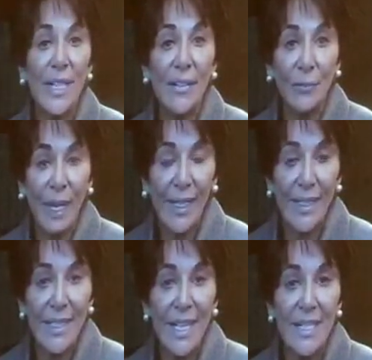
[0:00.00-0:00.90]
have
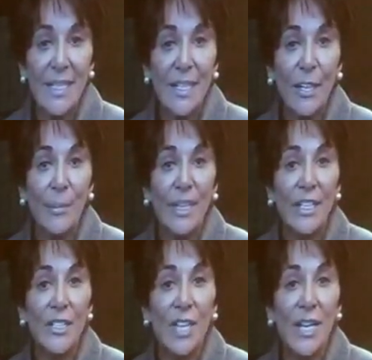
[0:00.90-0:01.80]
recognized the
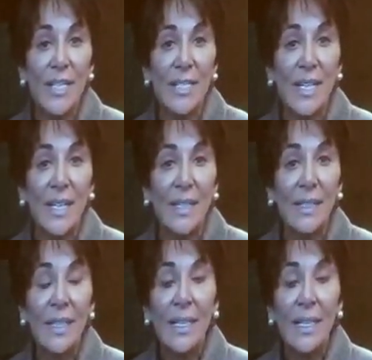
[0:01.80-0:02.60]
Armenian Genocide,